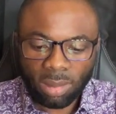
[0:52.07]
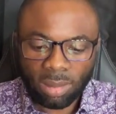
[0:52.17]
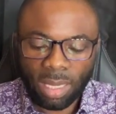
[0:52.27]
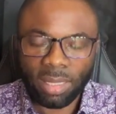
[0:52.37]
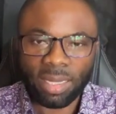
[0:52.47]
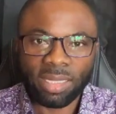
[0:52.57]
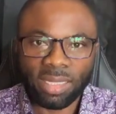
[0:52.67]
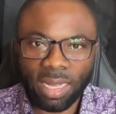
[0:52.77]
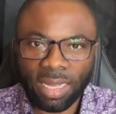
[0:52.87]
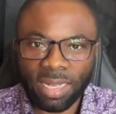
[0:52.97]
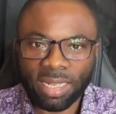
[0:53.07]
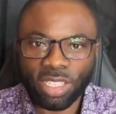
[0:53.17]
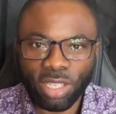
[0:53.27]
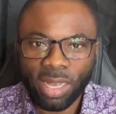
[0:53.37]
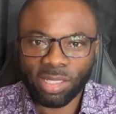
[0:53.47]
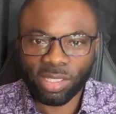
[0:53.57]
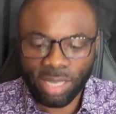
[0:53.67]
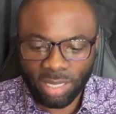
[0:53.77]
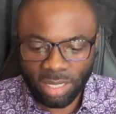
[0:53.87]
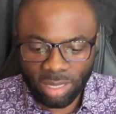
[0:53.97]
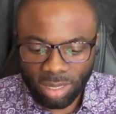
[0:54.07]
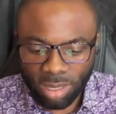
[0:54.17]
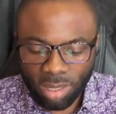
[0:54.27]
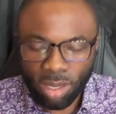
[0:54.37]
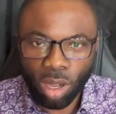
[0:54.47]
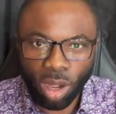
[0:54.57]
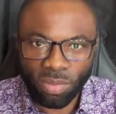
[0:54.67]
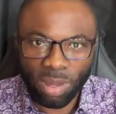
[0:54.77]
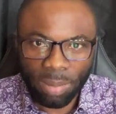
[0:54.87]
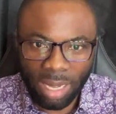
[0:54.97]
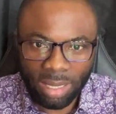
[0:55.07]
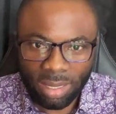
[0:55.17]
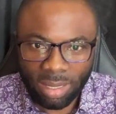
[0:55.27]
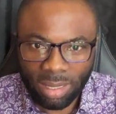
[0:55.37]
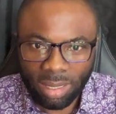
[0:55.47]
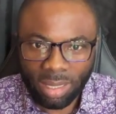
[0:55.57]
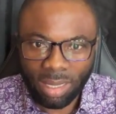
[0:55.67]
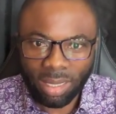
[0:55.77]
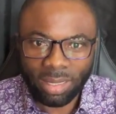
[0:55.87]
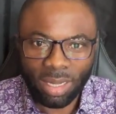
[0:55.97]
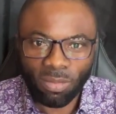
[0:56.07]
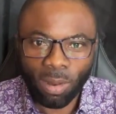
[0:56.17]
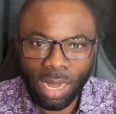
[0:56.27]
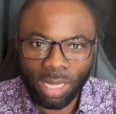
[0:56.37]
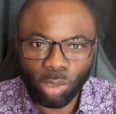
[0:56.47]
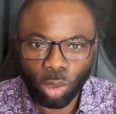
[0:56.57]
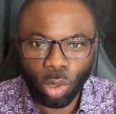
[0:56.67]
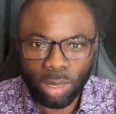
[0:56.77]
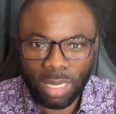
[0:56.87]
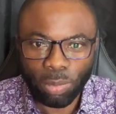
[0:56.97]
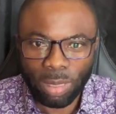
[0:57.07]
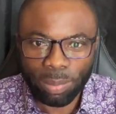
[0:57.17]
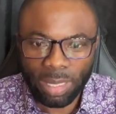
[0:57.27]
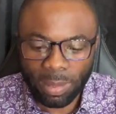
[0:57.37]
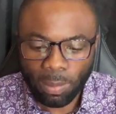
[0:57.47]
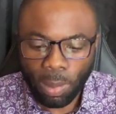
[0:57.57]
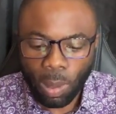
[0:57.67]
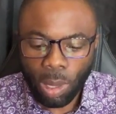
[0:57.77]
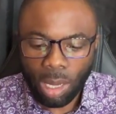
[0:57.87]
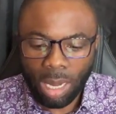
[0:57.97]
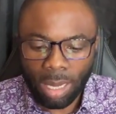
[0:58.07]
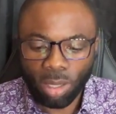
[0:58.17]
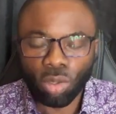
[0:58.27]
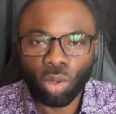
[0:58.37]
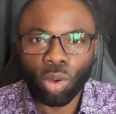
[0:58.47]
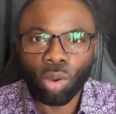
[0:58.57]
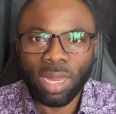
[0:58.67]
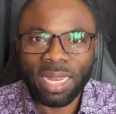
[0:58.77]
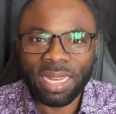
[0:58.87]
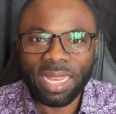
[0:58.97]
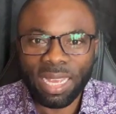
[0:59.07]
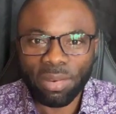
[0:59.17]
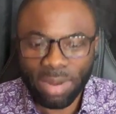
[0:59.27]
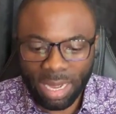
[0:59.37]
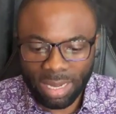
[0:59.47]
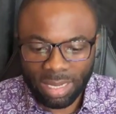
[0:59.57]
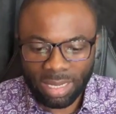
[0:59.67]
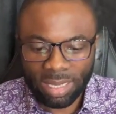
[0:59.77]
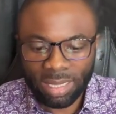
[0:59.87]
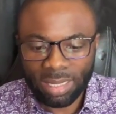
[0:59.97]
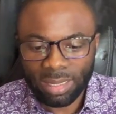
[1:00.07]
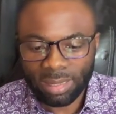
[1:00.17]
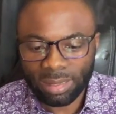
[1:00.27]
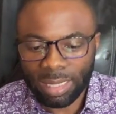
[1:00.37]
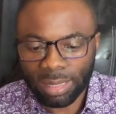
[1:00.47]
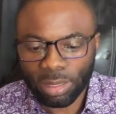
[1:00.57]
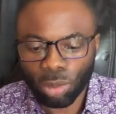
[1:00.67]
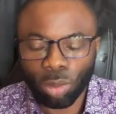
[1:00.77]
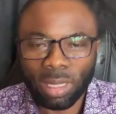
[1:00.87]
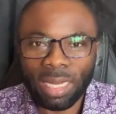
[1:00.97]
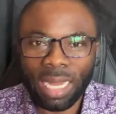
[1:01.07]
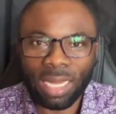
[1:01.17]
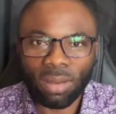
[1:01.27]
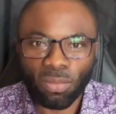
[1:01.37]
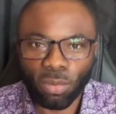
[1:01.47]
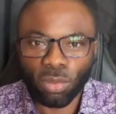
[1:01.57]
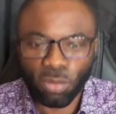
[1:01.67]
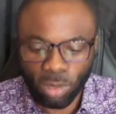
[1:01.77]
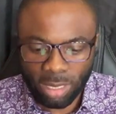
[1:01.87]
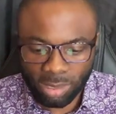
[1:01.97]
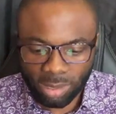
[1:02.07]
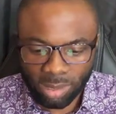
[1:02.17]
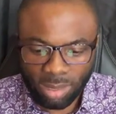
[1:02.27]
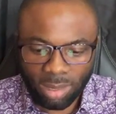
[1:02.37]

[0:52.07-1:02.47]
That is the initial state of a man. And therefore, as you connect with me, I don't know any area that you lack fruitfulness.